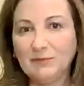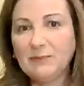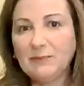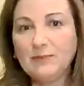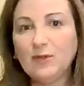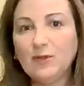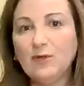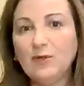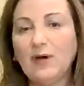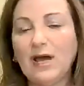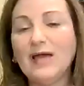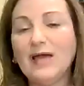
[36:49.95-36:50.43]

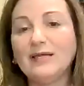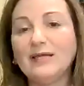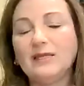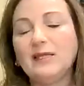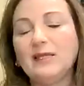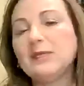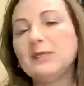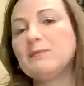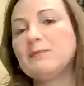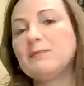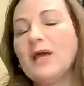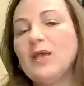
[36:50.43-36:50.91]
you.
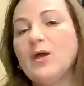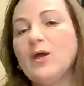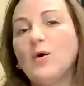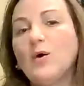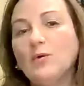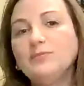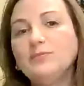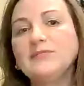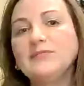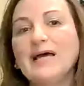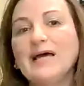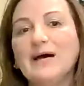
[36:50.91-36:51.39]
This is my
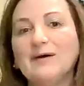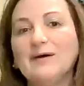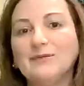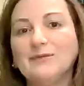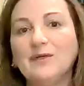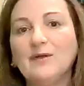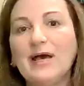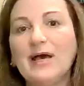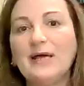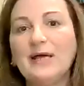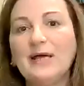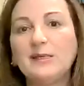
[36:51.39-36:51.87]
hometown.
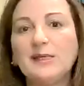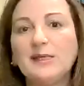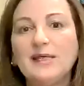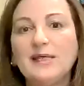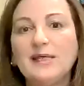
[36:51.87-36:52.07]
As